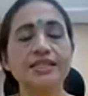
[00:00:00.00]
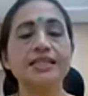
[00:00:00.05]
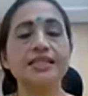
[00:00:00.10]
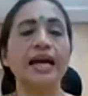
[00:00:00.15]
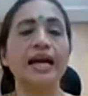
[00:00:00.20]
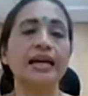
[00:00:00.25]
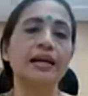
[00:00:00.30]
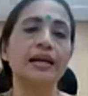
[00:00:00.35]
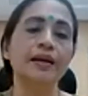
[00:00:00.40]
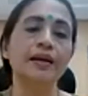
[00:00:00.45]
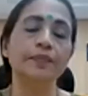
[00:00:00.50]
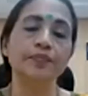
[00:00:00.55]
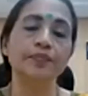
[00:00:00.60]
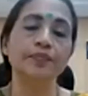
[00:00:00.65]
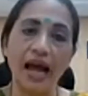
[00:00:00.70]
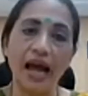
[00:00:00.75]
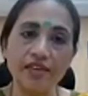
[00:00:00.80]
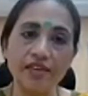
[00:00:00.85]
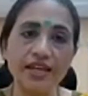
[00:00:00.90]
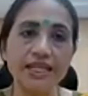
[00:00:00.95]
and
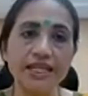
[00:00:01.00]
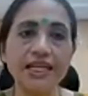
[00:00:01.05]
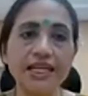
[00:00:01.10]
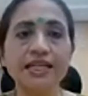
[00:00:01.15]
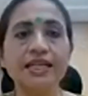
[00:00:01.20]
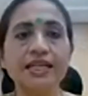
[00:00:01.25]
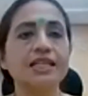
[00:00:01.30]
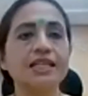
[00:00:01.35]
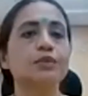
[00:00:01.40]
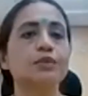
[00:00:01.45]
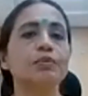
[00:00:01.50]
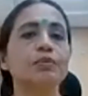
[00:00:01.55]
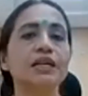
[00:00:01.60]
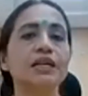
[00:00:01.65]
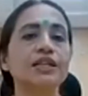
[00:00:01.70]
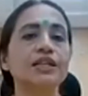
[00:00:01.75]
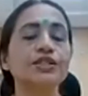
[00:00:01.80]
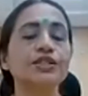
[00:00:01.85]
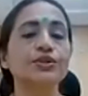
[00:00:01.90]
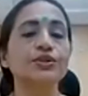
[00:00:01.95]
have analytics built
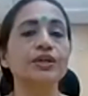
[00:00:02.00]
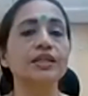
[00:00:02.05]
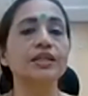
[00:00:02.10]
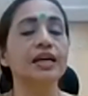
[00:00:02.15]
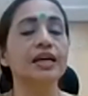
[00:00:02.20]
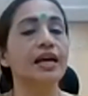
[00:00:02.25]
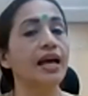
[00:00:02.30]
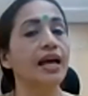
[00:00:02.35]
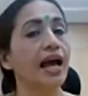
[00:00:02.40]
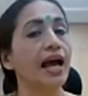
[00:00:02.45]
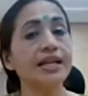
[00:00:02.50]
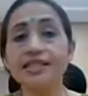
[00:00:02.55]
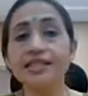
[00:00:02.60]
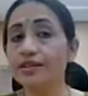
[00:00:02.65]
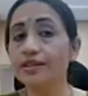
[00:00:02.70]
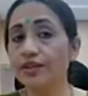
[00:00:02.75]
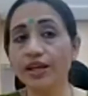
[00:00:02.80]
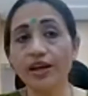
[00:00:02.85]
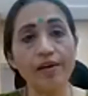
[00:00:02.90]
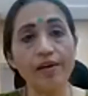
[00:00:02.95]
into it. And
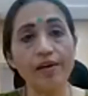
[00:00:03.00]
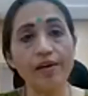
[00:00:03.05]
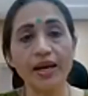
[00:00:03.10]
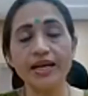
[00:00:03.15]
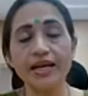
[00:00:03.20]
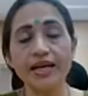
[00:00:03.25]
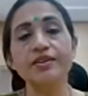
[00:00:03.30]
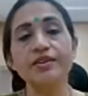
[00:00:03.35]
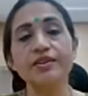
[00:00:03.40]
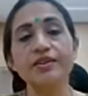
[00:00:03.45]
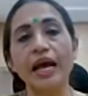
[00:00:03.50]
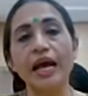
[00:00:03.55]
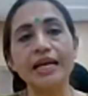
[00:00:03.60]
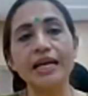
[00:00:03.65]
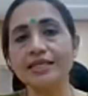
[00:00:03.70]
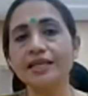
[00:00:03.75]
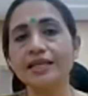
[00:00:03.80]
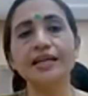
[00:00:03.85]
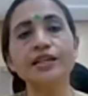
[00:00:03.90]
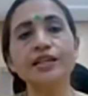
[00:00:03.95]
so they have made
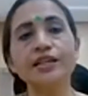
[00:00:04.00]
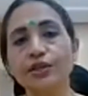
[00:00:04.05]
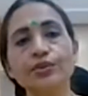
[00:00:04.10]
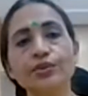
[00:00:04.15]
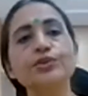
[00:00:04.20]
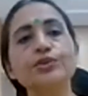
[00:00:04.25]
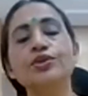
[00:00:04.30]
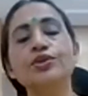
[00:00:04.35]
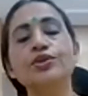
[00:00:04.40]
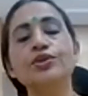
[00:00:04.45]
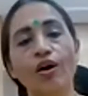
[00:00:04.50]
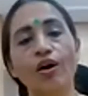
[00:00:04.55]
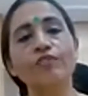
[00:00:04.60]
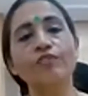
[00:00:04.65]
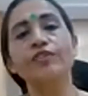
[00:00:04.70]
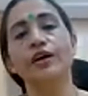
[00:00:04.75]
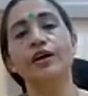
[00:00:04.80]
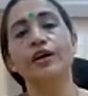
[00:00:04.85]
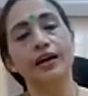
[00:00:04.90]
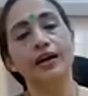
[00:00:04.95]
excellent use of
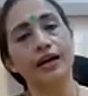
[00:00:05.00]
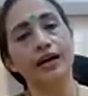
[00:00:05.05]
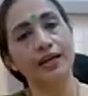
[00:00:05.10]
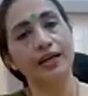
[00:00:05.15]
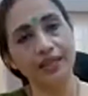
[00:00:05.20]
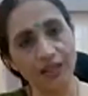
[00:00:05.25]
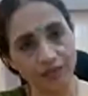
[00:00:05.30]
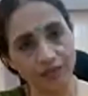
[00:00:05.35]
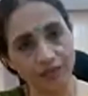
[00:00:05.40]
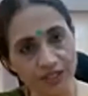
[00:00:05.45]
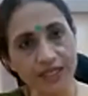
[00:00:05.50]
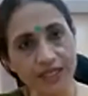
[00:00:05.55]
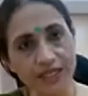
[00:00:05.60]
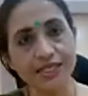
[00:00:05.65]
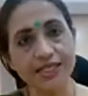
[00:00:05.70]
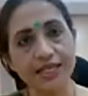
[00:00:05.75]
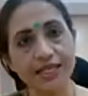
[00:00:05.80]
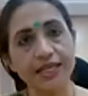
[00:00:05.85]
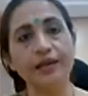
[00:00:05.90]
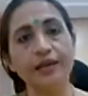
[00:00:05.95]
that
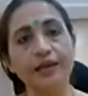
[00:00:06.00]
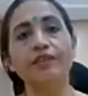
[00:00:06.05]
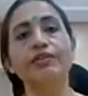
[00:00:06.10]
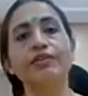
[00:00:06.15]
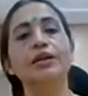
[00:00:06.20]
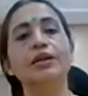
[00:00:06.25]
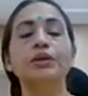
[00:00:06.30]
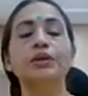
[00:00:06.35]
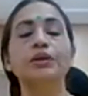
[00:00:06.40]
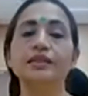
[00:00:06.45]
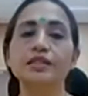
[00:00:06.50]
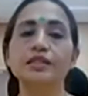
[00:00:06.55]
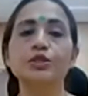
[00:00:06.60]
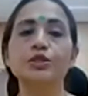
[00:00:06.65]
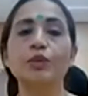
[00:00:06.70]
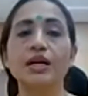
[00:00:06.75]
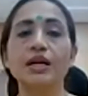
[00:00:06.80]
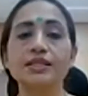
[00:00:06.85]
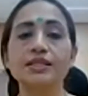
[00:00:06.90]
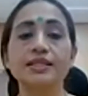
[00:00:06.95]
facility available in the
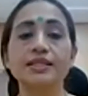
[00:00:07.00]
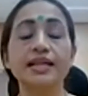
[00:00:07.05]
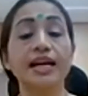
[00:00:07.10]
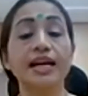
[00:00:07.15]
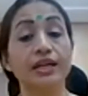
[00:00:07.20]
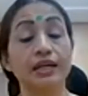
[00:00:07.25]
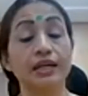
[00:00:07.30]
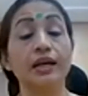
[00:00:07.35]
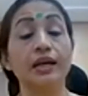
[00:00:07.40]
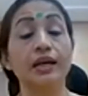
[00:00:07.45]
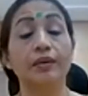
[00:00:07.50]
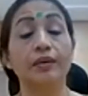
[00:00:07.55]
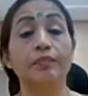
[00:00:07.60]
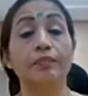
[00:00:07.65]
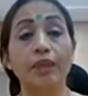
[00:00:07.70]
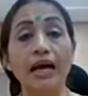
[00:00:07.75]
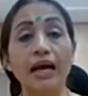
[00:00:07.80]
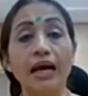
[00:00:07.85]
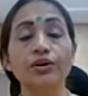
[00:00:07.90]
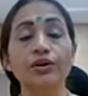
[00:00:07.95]
smart city. And
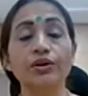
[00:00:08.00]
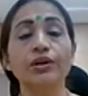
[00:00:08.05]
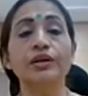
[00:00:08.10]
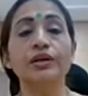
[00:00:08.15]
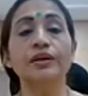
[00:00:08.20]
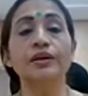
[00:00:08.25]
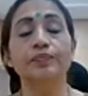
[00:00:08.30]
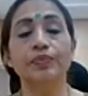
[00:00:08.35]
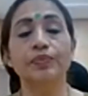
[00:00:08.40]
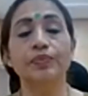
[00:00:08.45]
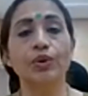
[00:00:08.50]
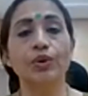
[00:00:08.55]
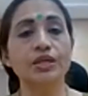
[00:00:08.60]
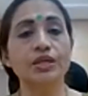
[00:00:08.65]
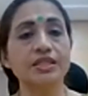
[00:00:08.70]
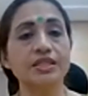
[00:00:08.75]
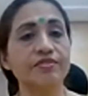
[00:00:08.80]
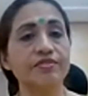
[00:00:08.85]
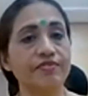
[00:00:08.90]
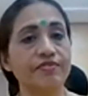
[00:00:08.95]
Bangalore was
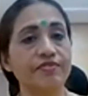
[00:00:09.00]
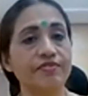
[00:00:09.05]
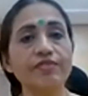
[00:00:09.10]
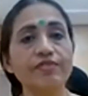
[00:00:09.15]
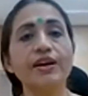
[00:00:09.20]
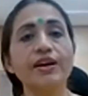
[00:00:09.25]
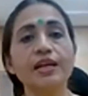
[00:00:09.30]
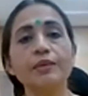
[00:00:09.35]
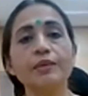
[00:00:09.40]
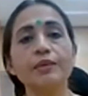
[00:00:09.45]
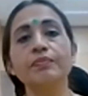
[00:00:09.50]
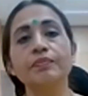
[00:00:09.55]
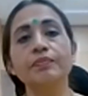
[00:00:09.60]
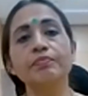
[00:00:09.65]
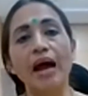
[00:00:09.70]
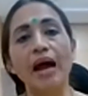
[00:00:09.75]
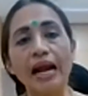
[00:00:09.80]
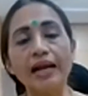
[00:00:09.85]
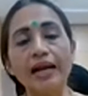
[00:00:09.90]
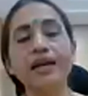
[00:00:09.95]
a very, very
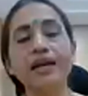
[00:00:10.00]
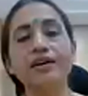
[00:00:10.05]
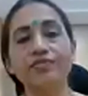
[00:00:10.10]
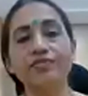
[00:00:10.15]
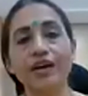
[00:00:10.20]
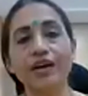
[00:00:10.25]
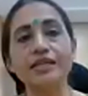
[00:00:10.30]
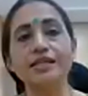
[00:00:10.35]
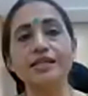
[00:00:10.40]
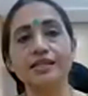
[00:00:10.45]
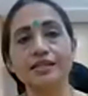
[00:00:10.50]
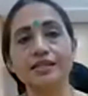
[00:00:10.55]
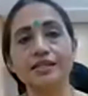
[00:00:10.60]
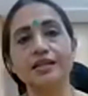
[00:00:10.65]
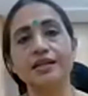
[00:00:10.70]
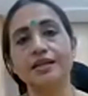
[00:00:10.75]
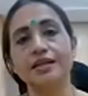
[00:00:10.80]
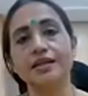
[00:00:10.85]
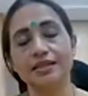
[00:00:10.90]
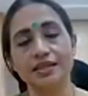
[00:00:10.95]
badly
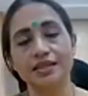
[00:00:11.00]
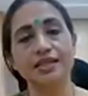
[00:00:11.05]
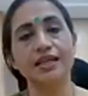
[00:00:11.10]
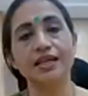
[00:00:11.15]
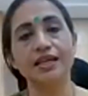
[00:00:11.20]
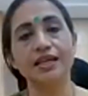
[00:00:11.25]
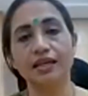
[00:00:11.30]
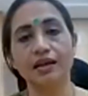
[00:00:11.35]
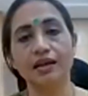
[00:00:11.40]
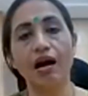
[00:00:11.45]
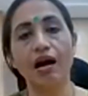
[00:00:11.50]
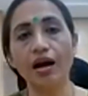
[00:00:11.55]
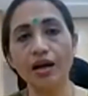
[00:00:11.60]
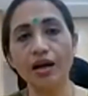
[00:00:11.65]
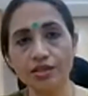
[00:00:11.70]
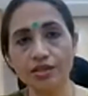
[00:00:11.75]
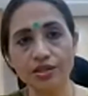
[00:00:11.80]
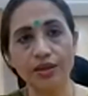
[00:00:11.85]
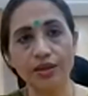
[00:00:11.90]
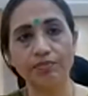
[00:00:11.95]
affected city in
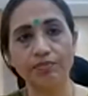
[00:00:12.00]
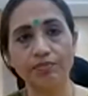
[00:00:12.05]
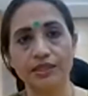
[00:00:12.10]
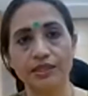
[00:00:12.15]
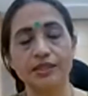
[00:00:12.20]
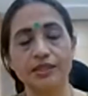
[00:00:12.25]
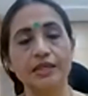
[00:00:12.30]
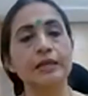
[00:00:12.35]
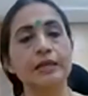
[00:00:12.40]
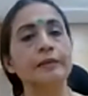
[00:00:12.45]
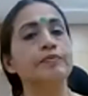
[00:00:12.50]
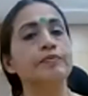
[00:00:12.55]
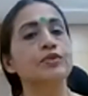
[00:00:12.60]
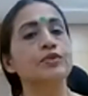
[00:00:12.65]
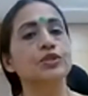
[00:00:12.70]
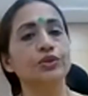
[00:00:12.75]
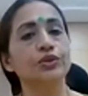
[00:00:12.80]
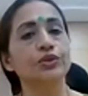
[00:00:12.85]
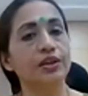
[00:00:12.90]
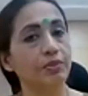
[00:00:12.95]
large numbers.
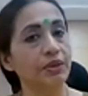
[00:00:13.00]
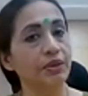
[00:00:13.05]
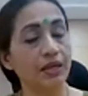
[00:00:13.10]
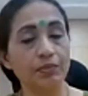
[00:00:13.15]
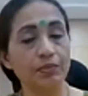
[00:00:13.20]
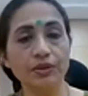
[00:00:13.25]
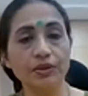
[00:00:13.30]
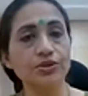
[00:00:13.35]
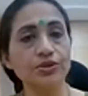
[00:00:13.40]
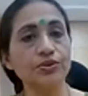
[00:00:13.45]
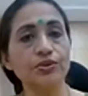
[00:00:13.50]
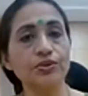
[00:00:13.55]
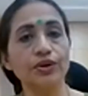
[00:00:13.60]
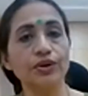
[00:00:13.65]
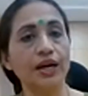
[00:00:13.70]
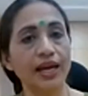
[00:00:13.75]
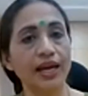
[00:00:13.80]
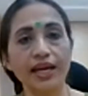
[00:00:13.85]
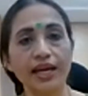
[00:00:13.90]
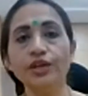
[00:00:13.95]
So they've been able to
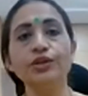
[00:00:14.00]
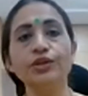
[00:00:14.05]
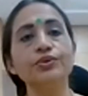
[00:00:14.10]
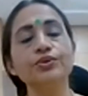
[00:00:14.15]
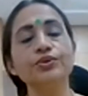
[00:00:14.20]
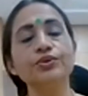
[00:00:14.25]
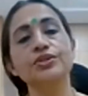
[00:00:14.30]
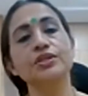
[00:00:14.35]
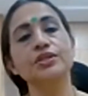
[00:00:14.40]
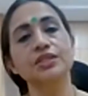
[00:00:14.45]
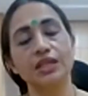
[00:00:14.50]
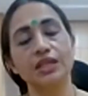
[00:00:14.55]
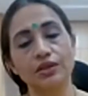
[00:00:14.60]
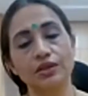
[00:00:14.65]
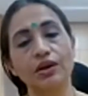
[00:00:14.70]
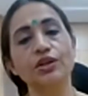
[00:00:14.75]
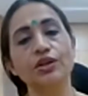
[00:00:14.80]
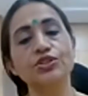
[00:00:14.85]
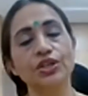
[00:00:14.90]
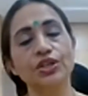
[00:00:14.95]
again use
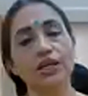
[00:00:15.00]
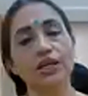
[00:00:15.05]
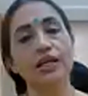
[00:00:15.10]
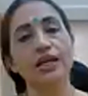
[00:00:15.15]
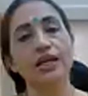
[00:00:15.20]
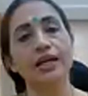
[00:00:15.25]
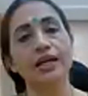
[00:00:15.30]
technology